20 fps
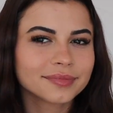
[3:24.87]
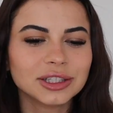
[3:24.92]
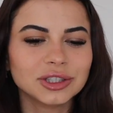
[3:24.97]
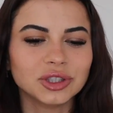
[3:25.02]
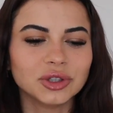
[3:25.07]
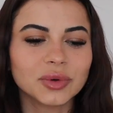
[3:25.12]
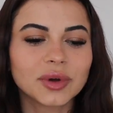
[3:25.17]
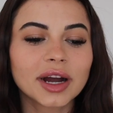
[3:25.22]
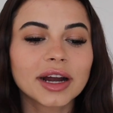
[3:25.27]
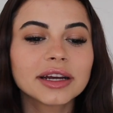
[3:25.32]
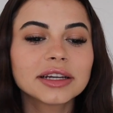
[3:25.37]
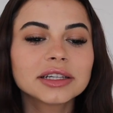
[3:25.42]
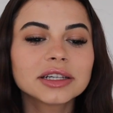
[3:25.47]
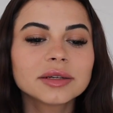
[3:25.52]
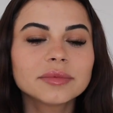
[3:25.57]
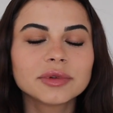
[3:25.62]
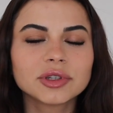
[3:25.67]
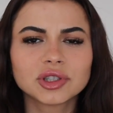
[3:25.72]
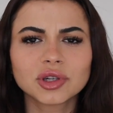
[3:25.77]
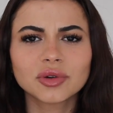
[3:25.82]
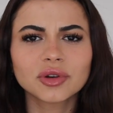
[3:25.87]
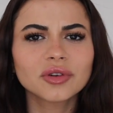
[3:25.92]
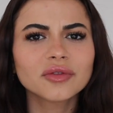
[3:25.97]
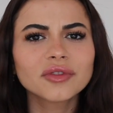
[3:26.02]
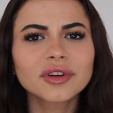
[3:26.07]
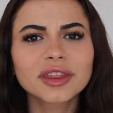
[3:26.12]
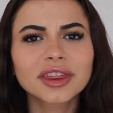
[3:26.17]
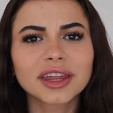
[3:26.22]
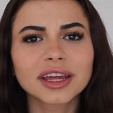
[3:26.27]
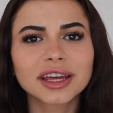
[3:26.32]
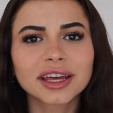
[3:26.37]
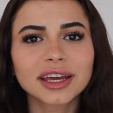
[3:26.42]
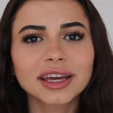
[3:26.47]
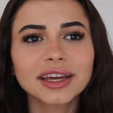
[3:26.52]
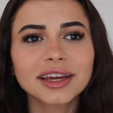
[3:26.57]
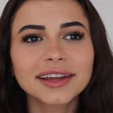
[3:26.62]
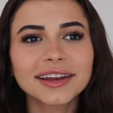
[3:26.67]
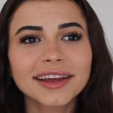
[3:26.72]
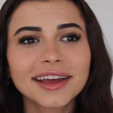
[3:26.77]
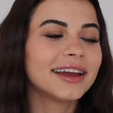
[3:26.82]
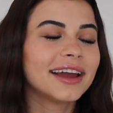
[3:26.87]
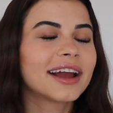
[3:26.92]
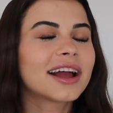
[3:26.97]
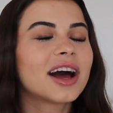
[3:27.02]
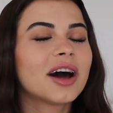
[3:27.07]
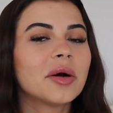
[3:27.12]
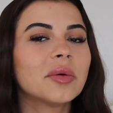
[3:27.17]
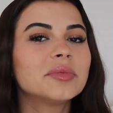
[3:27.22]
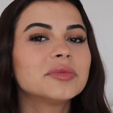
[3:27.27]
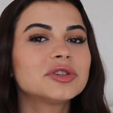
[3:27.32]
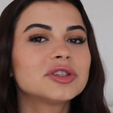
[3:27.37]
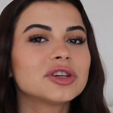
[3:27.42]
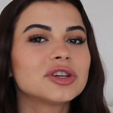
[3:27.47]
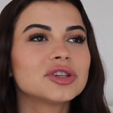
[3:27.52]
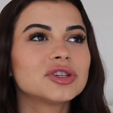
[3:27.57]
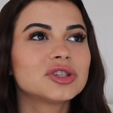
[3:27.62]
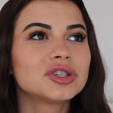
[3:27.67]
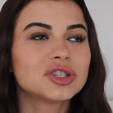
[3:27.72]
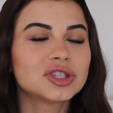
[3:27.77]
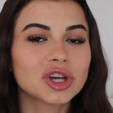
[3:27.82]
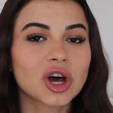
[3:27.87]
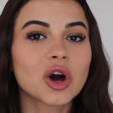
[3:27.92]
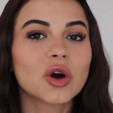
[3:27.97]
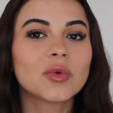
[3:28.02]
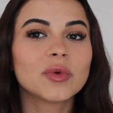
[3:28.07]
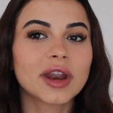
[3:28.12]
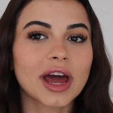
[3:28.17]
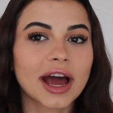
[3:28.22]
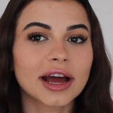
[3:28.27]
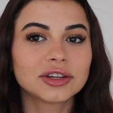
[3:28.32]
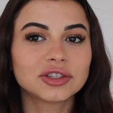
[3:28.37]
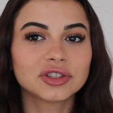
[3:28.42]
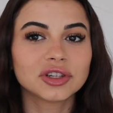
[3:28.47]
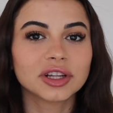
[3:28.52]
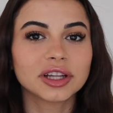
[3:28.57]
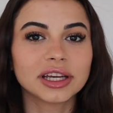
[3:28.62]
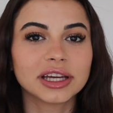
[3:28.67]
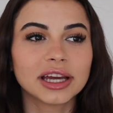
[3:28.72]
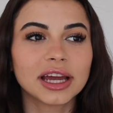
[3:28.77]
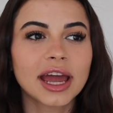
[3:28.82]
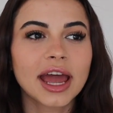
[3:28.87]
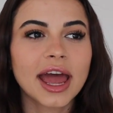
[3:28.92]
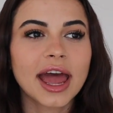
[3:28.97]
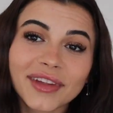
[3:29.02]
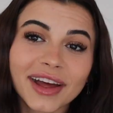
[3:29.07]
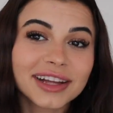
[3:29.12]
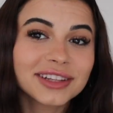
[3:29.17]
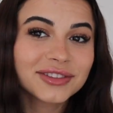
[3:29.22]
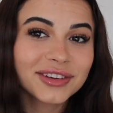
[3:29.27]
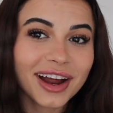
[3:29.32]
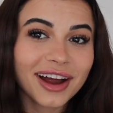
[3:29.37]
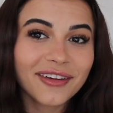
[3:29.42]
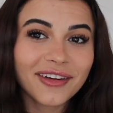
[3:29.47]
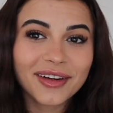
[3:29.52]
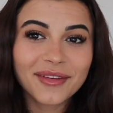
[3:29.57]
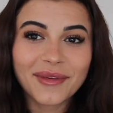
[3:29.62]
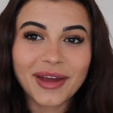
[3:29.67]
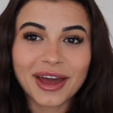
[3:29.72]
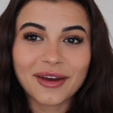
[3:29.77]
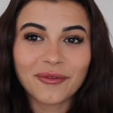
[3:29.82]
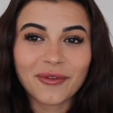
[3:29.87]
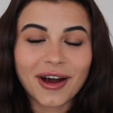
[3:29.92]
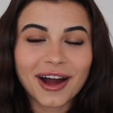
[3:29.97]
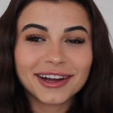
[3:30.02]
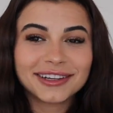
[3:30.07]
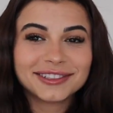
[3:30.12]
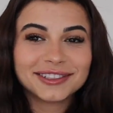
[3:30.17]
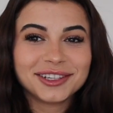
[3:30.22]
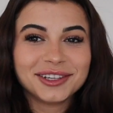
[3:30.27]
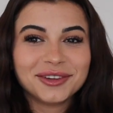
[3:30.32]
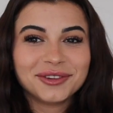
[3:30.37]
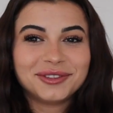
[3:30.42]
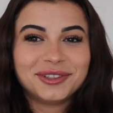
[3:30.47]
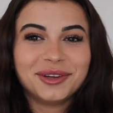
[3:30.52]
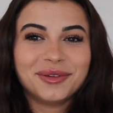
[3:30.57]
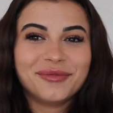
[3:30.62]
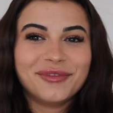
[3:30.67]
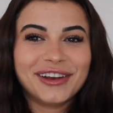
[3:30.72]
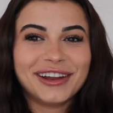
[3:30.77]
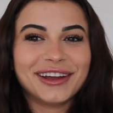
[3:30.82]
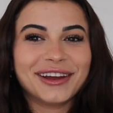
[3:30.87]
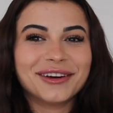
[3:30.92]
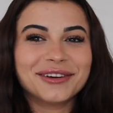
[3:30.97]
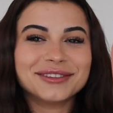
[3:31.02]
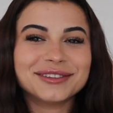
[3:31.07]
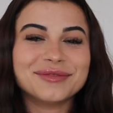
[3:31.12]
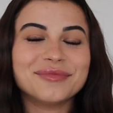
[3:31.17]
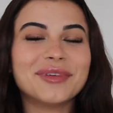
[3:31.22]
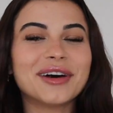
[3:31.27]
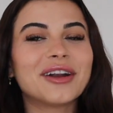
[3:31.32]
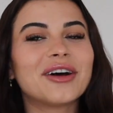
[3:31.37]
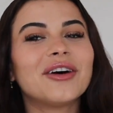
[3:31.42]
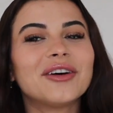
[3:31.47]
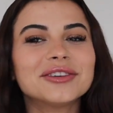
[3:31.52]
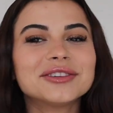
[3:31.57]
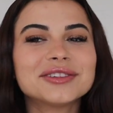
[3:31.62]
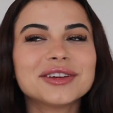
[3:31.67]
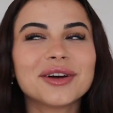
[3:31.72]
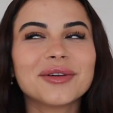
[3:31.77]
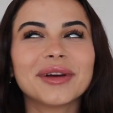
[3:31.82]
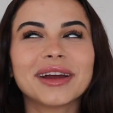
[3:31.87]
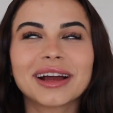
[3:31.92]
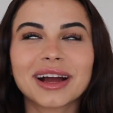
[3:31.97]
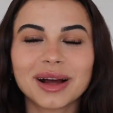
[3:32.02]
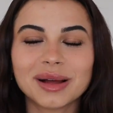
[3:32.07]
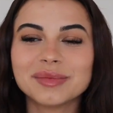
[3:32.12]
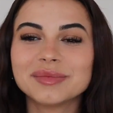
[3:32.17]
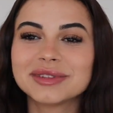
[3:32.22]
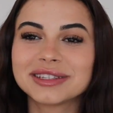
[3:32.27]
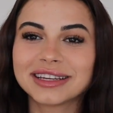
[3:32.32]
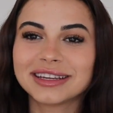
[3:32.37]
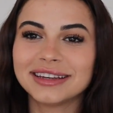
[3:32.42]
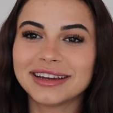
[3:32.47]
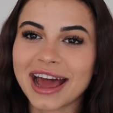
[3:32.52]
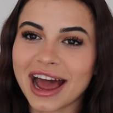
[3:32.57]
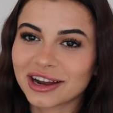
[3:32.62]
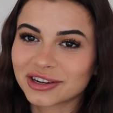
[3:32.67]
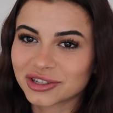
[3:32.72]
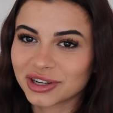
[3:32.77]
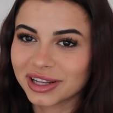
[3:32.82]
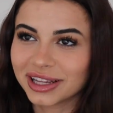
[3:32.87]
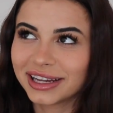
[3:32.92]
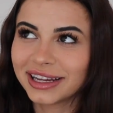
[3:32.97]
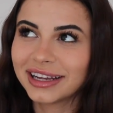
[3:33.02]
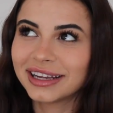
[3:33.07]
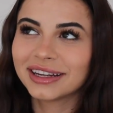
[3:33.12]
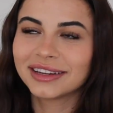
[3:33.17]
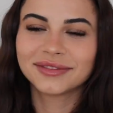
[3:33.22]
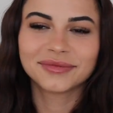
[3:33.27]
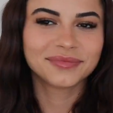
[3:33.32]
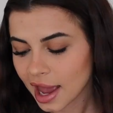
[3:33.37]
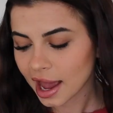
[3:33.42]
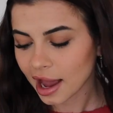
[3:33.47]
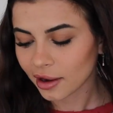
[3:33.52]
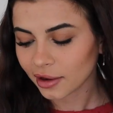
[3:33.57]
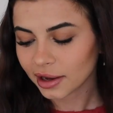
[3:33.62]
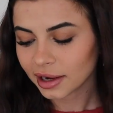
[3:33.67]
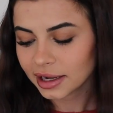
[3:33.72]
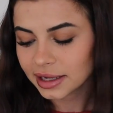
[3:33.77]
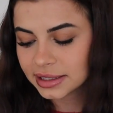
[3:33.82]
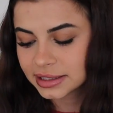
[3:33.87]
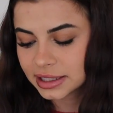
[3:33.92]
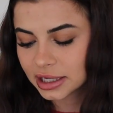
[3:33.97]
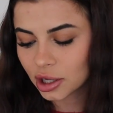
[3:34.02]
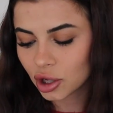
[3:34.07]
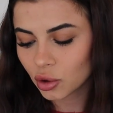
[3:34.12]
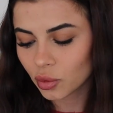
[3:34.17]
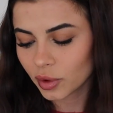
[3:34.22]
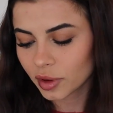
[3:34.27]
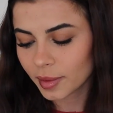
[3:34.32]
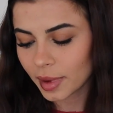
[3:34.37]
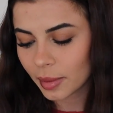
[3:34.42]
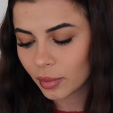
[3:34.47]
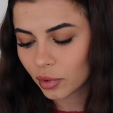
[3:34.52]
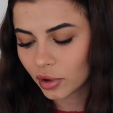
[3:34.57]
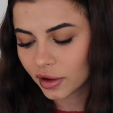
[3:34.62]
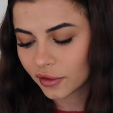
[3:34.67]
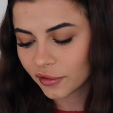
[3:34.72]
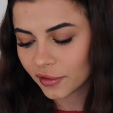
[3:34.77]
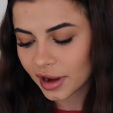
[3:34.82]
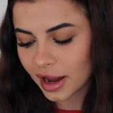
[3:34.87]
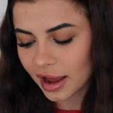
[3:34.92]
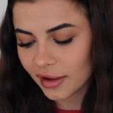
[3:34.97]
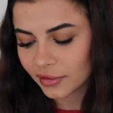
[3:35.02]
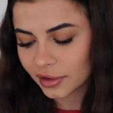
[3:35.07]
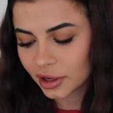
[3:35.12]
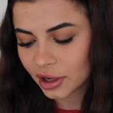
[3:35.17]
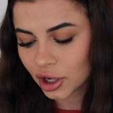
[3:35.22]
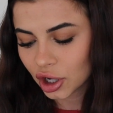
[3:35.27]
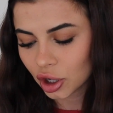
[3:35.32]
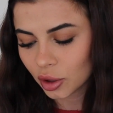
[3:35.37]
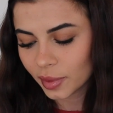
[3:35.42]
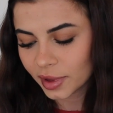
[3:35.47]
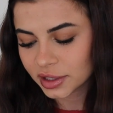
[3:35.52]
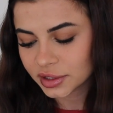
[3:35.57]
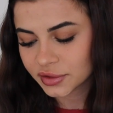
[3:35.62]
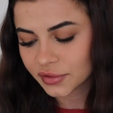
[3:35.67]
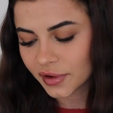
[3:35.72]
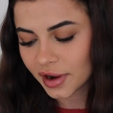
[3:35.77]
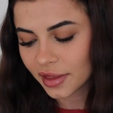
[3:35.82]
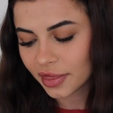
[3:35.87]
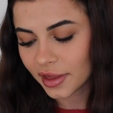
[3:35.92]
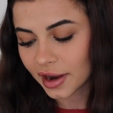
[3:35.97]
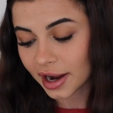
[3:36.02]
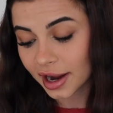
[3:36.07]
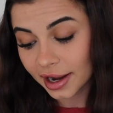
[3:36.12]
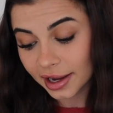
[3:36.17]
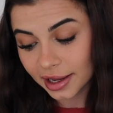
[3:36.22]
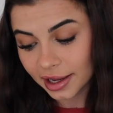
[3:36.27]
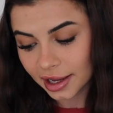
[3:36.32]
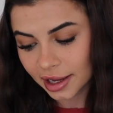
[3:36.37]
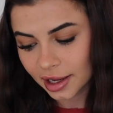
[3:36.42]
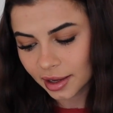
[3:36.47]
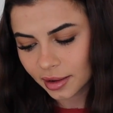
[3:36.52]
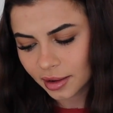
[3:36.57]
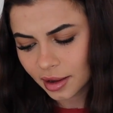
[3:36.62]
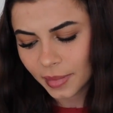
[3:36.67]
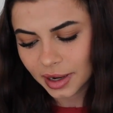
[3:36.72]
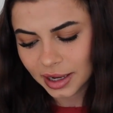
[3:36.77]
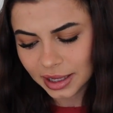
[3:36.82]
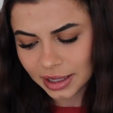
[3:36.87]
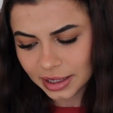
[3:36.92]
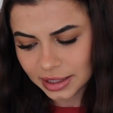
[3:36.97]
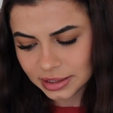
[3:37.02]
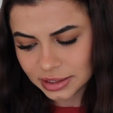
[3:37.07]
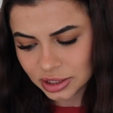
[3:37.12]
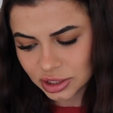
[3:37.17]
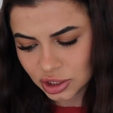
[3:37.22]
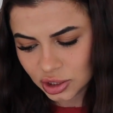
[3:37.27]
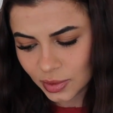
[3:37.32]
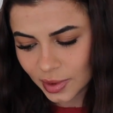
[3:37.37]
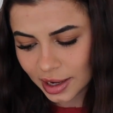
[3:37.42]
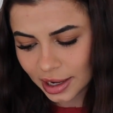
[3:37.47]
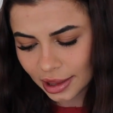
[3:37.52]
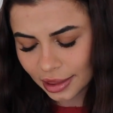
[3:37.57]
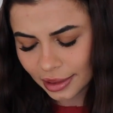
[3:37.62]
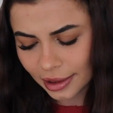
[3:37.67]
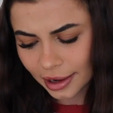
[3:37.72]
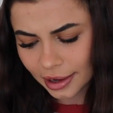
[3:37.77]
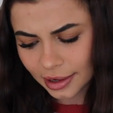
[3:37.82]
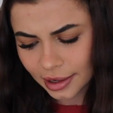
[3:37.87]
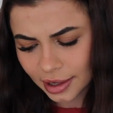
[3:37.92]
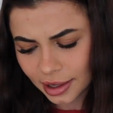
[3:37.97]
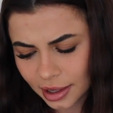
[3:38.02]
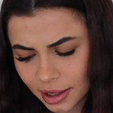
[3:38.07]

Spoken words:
do kind of, but don't overthink it. It comes so naturally. That's what I recommend. Watch YouTube videos, but also it comes naturally. How can I deal with my boyfriend having a girl best friend that I hate, but he doesn't do anything?